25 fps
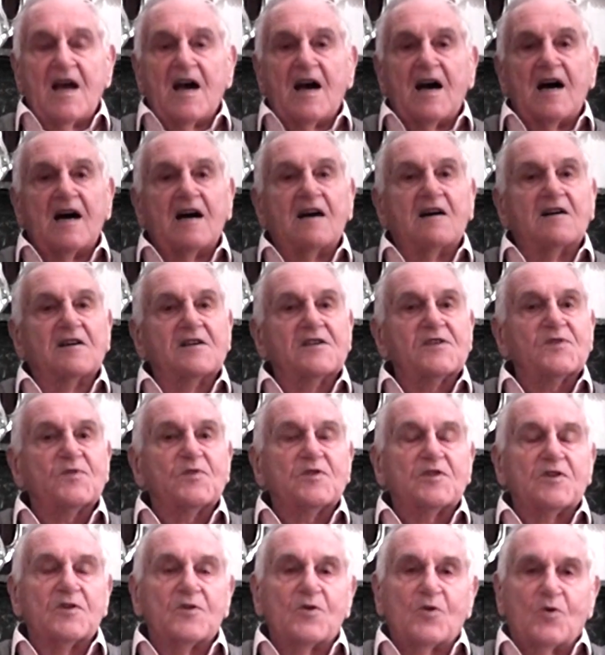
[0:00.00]
Ours
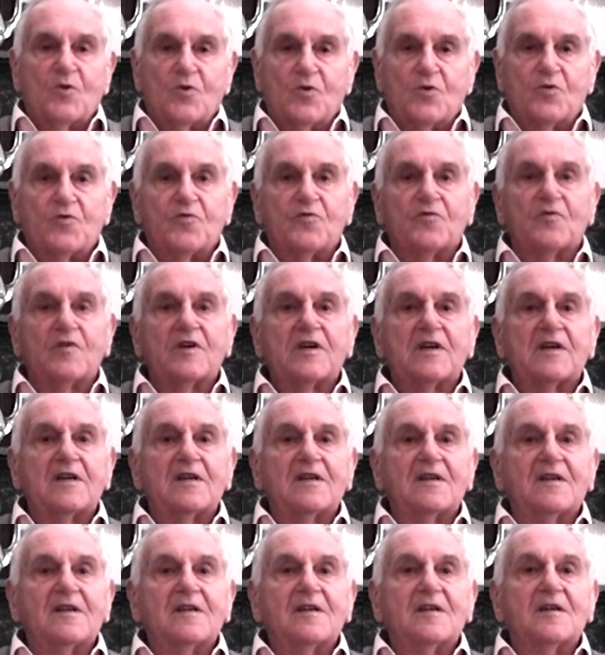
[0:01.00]
was an ordinary
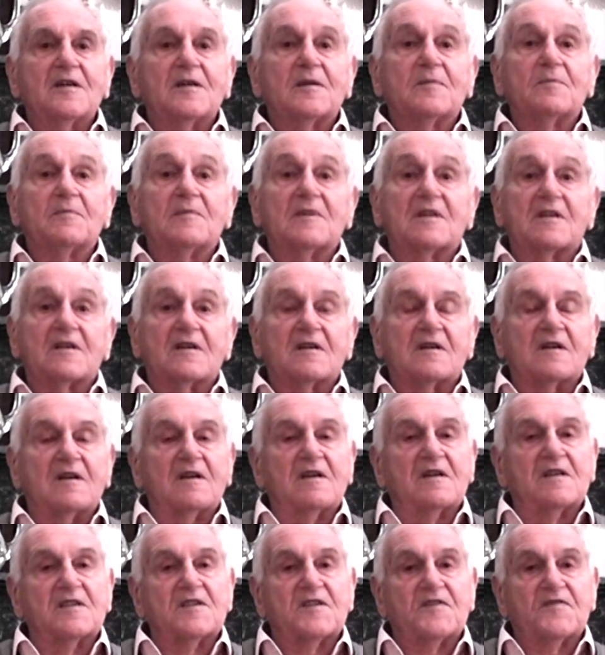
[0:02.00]

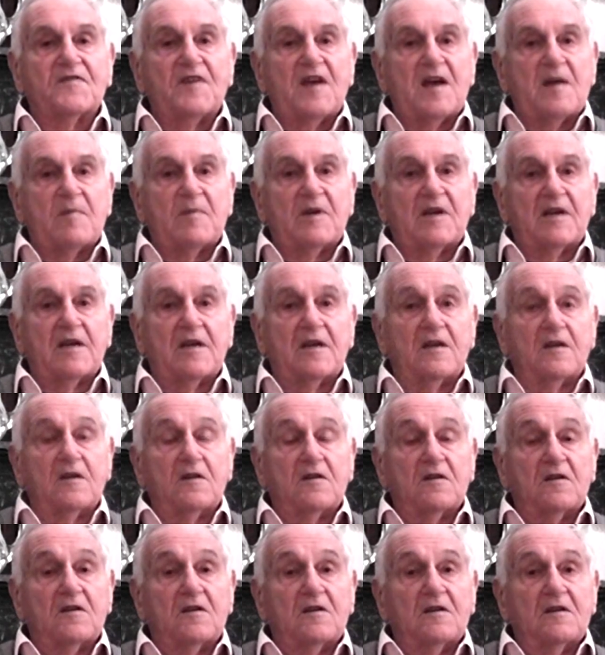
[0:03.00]
middle-class family,
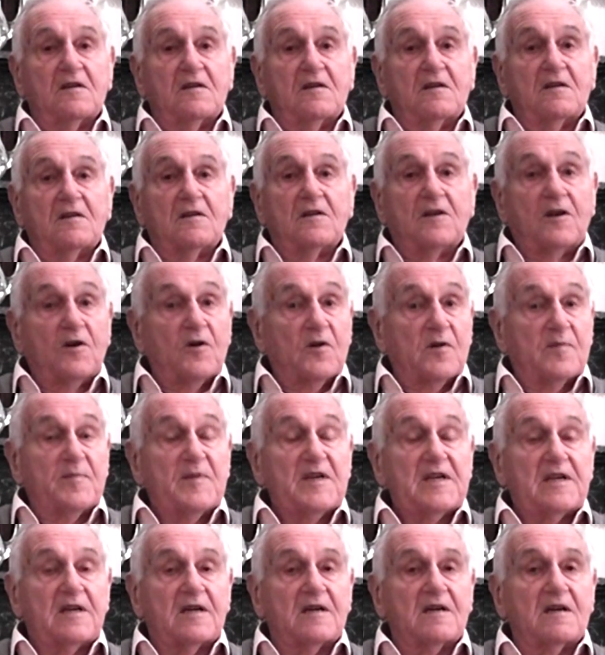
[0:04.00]
lower
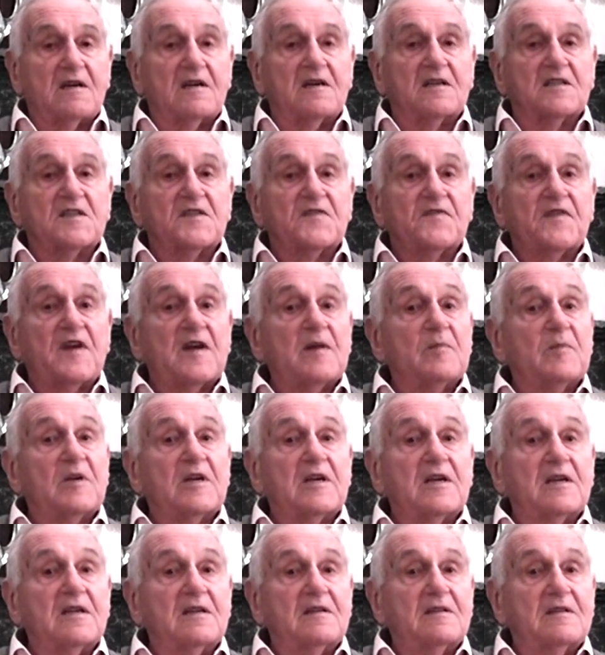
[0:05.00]
middle-class family,